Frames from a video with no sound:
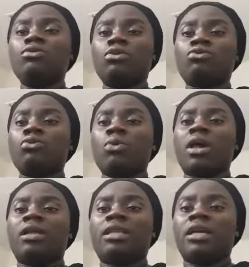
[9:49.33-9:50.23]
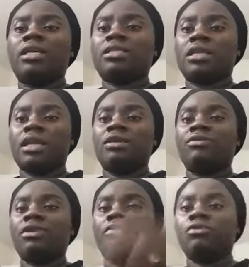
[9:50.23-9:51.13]
those who wear leggings
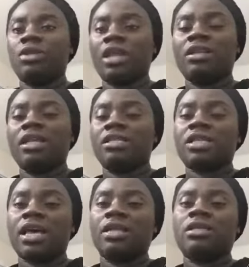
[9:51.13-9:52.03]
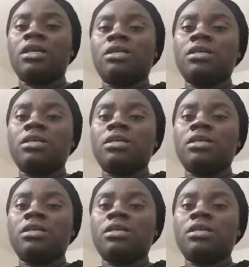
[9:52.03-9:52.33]
even without the skirt,